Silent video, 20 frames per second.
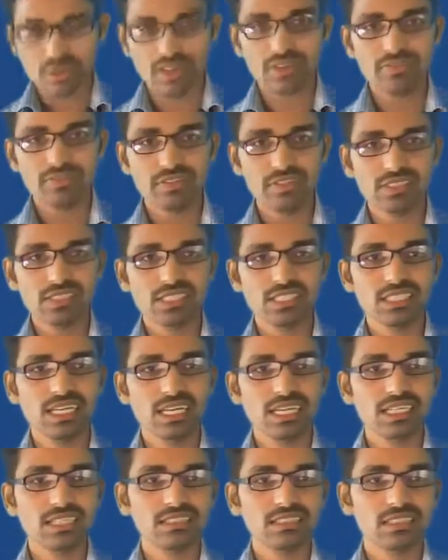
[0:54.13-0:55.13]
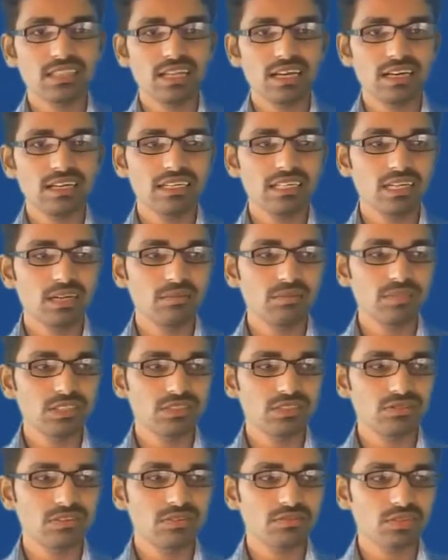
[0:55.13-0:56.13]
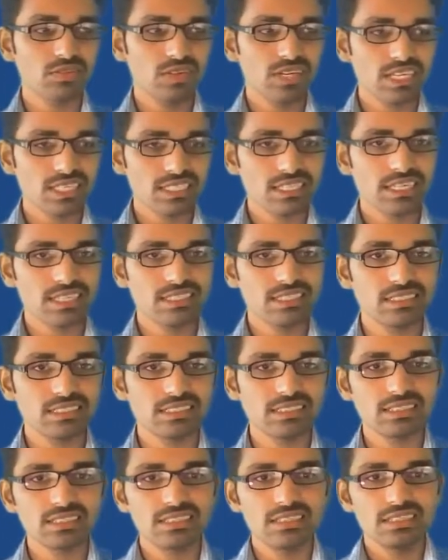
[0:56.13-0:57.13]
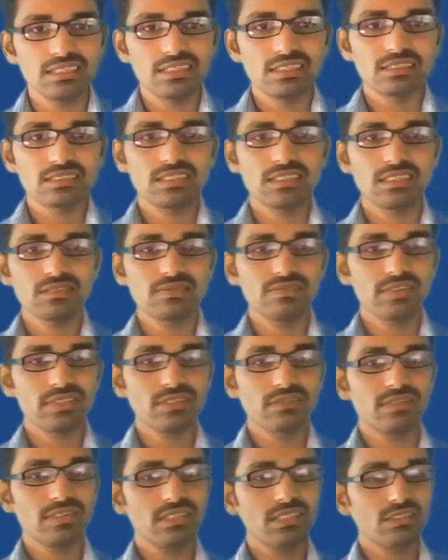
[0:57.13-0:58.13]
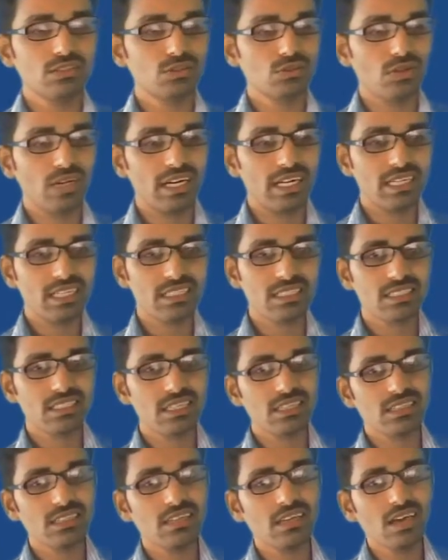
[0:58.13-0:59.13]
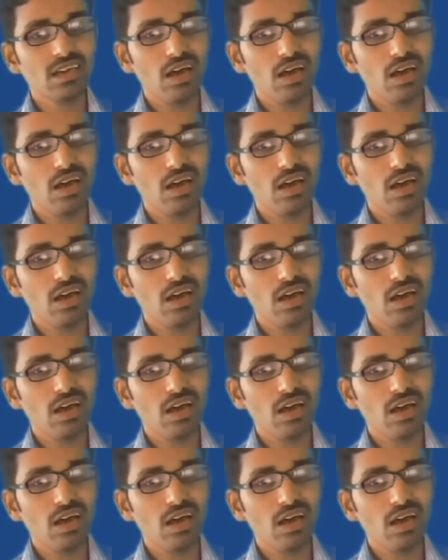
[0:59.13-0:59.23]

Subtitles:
you see the learning objectives of today's lecture, so that is first one is to understand the